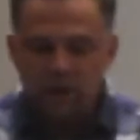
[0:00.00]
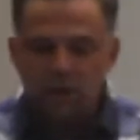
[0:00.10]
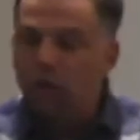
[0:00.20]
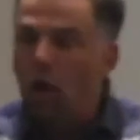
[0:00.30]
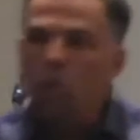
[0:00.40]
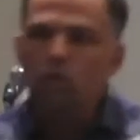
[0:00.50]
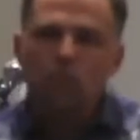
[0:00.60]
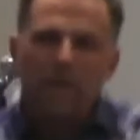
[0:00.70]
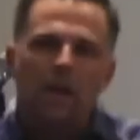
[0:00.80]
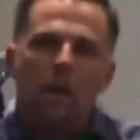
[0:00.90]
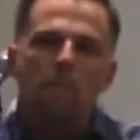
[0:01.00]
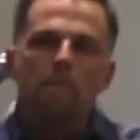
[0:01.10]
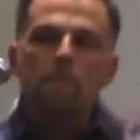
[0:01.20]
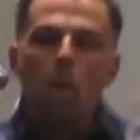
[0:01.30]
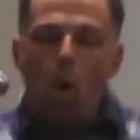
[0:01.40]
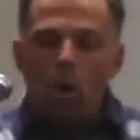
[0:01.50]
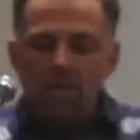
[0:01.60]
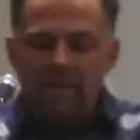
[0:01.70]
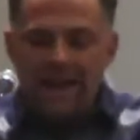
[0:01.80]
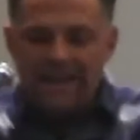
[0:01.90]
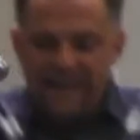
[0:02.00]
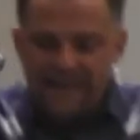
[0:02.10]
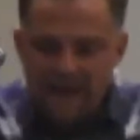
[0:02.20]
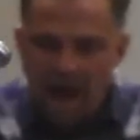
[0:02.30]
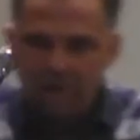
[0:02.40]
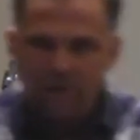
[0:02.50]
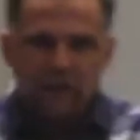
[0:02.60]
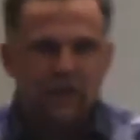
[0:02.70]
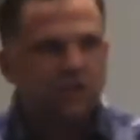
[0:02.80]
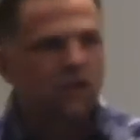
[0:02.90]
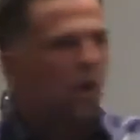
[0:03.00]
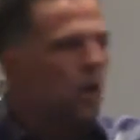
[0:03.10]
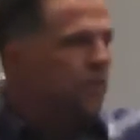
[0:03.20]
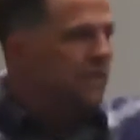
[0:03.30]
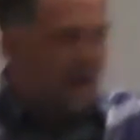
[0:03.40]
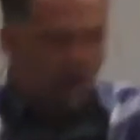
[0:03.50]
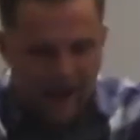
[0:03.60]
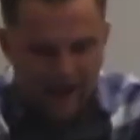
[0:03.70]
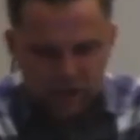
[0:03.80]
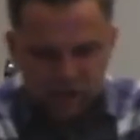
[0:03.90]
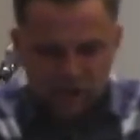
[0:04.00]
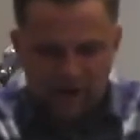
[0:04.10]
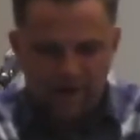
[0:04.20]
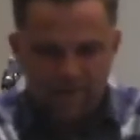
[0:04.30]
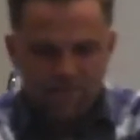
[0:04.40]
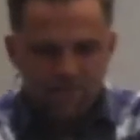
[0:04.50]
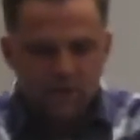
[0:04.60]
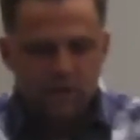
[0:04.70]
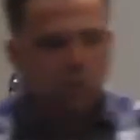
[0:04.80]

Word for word: those with more than enough, sold their extra to